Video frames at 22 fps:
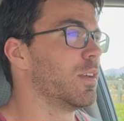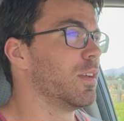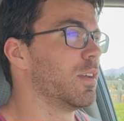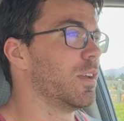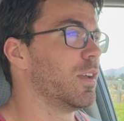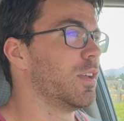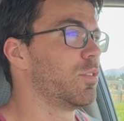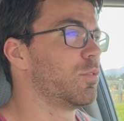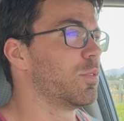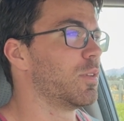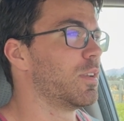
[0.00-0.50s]

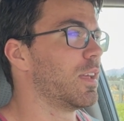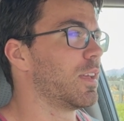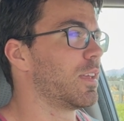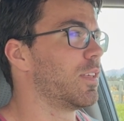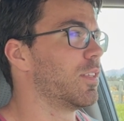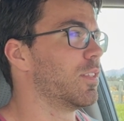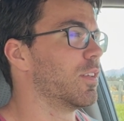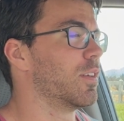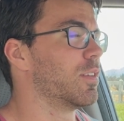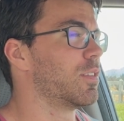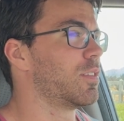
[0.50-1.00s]
it's
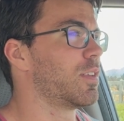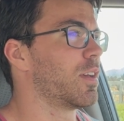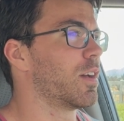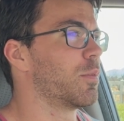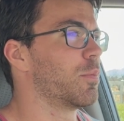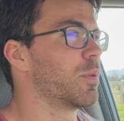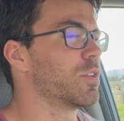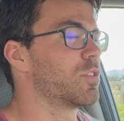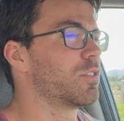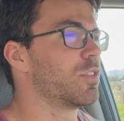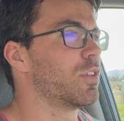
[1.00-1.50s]
ridiculous how
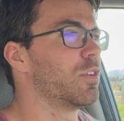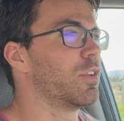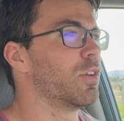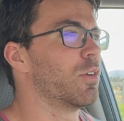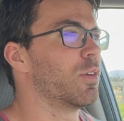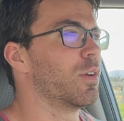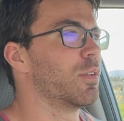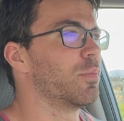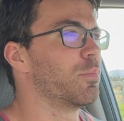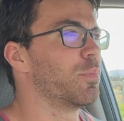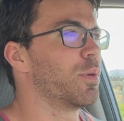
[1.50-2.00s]
much they're
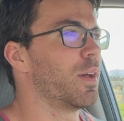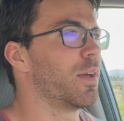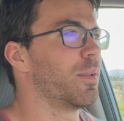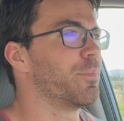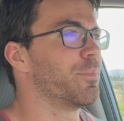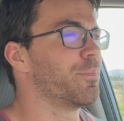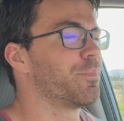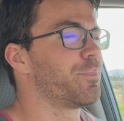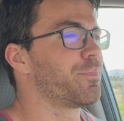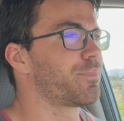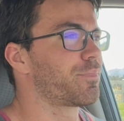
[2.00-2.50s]
doing. But
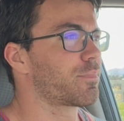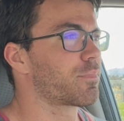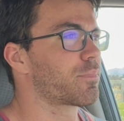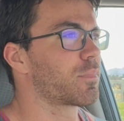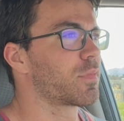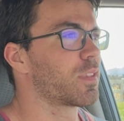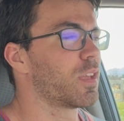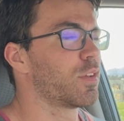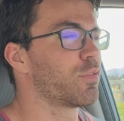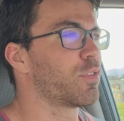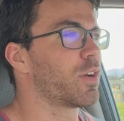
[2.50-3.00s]

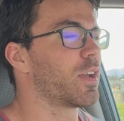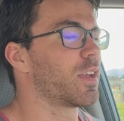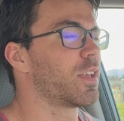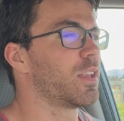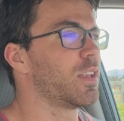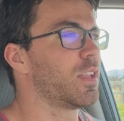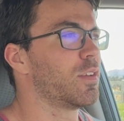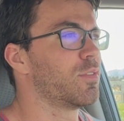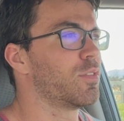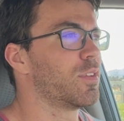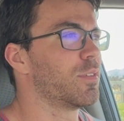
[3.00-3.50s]
if I
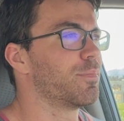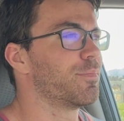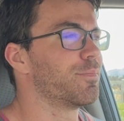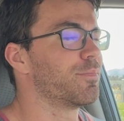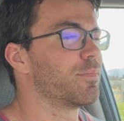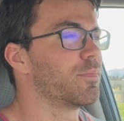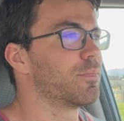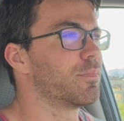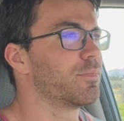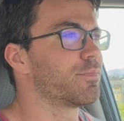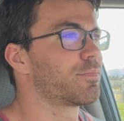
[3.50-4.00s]
can even
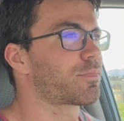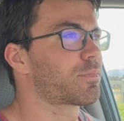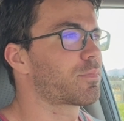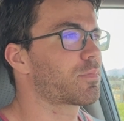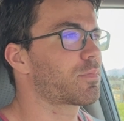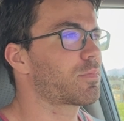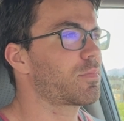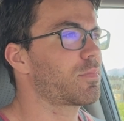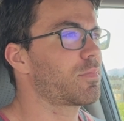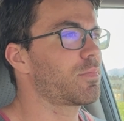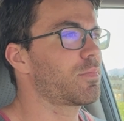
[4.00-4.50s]

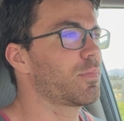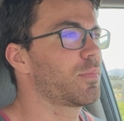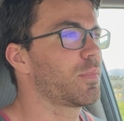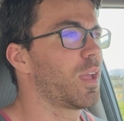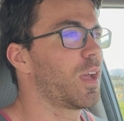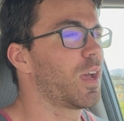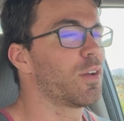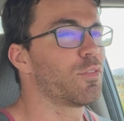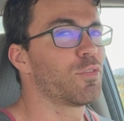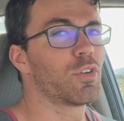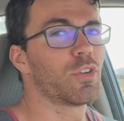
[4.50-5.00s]

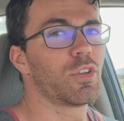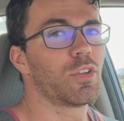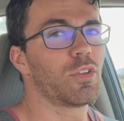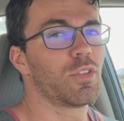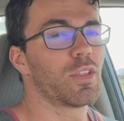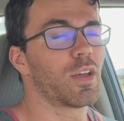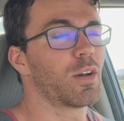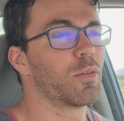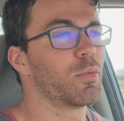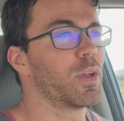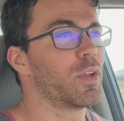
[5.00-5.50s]
ever do
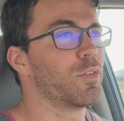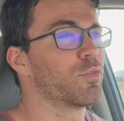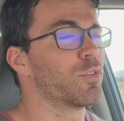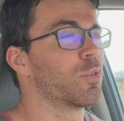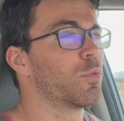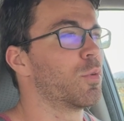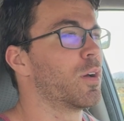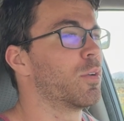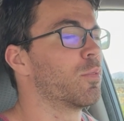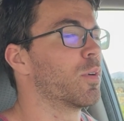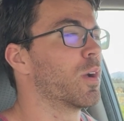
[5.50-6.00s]
that weight for
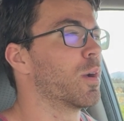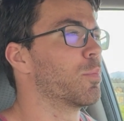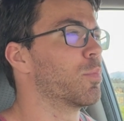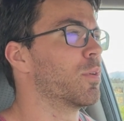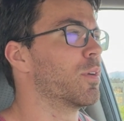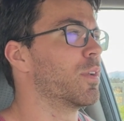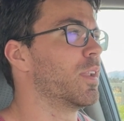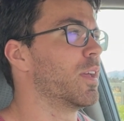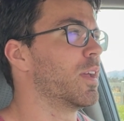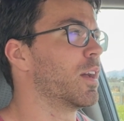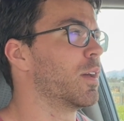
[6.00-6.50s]
one rep
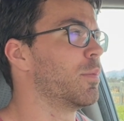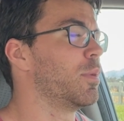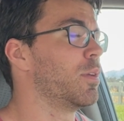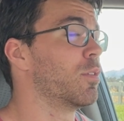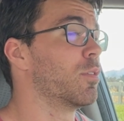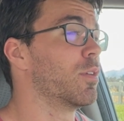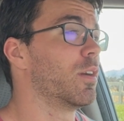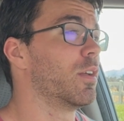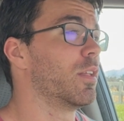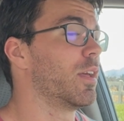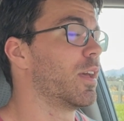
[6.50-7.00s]
one day, I'd be
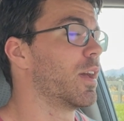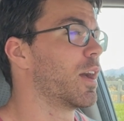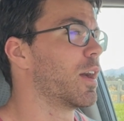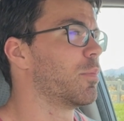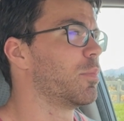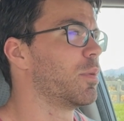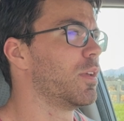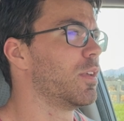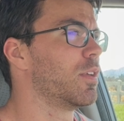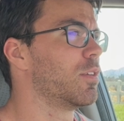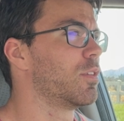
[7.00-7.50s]
really
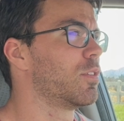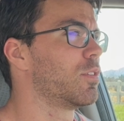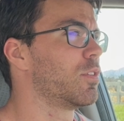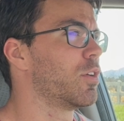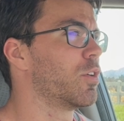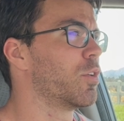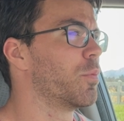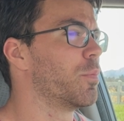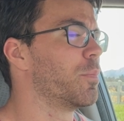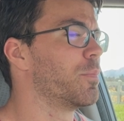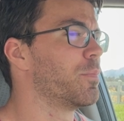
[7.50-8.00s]
happy.
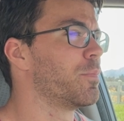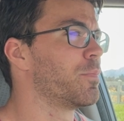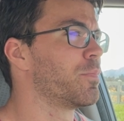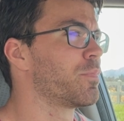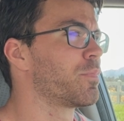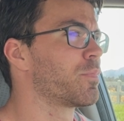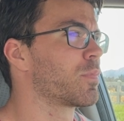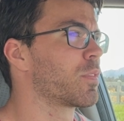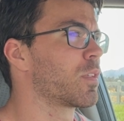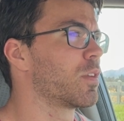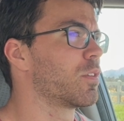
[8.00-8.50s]
So,
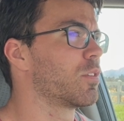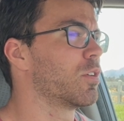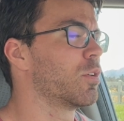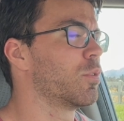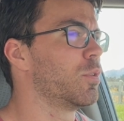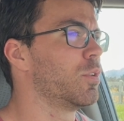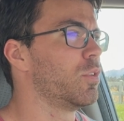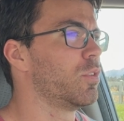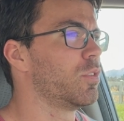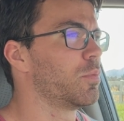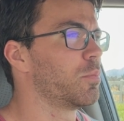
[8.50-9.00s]
so
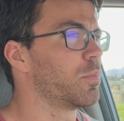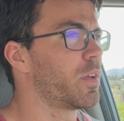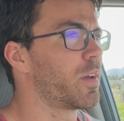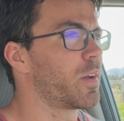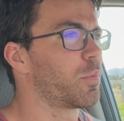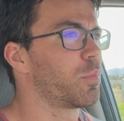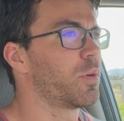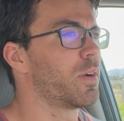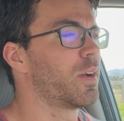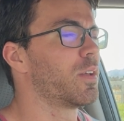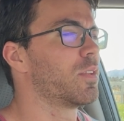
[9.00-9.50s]
we'll do some
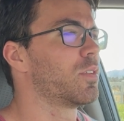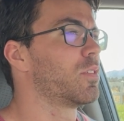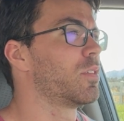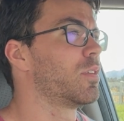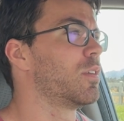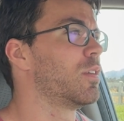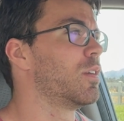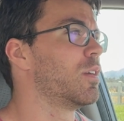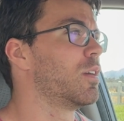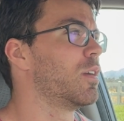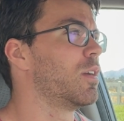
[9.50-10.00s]
log press
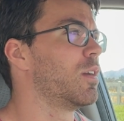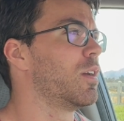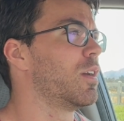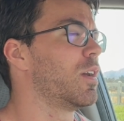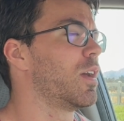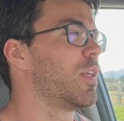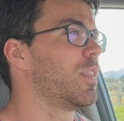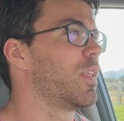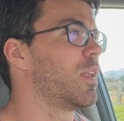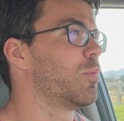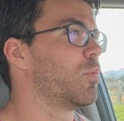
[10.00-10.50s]

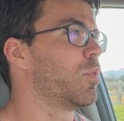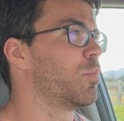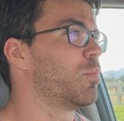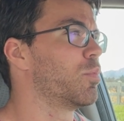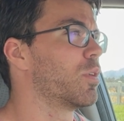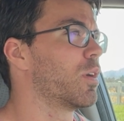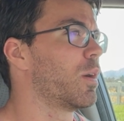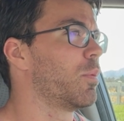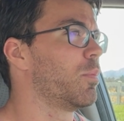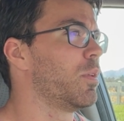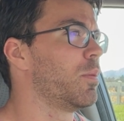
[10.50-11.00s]
and then we'll
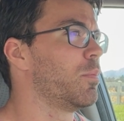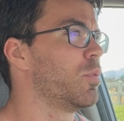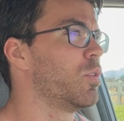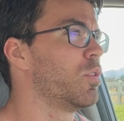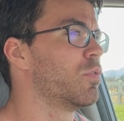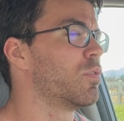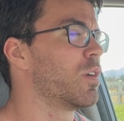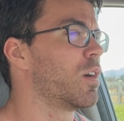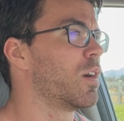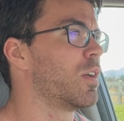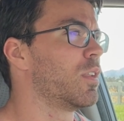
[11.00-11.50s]
probably
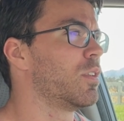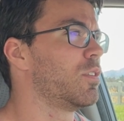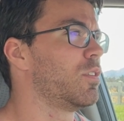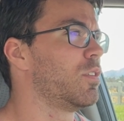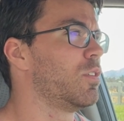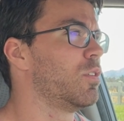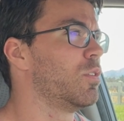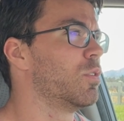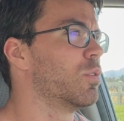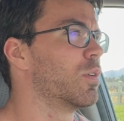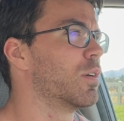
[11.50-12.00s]
move on
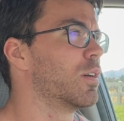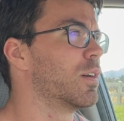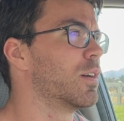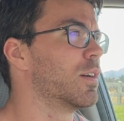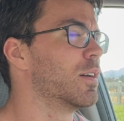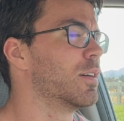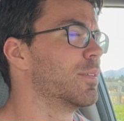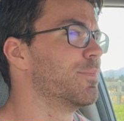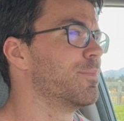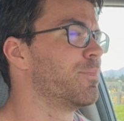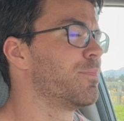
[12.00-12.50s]
to, uh,